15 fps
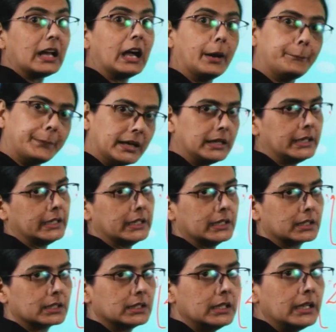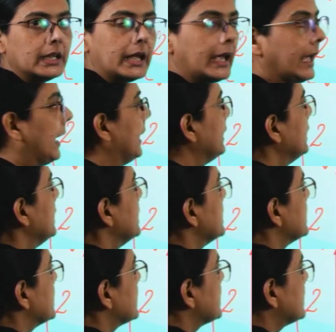upper layer, and
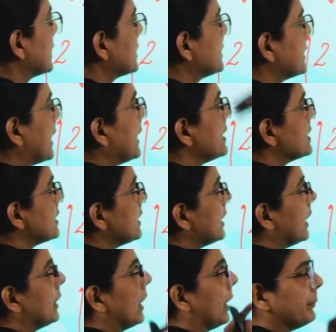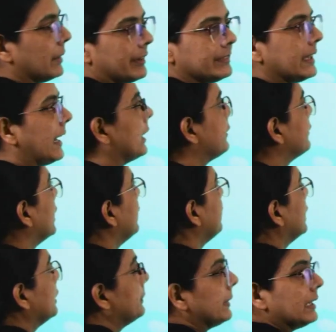690 and above that one
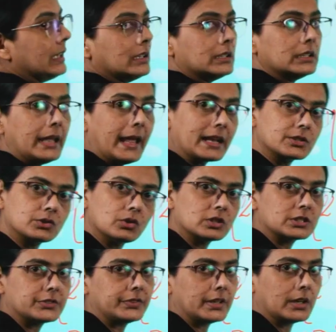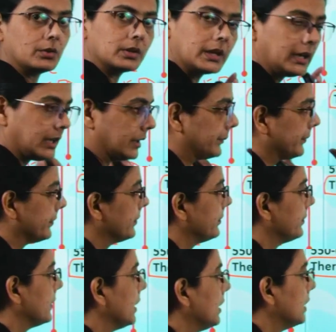will be exosphere, okay.
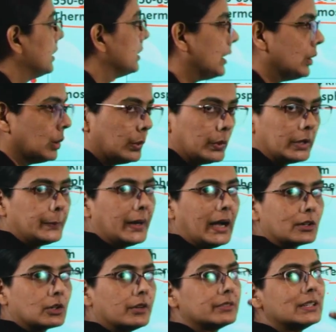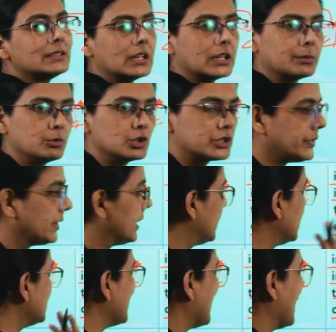The lower part of the thermosphere
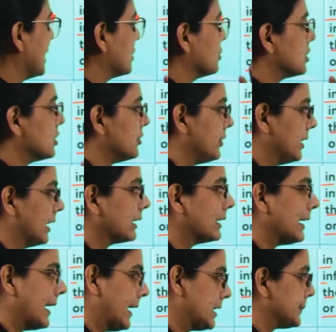is ionosphere. Gas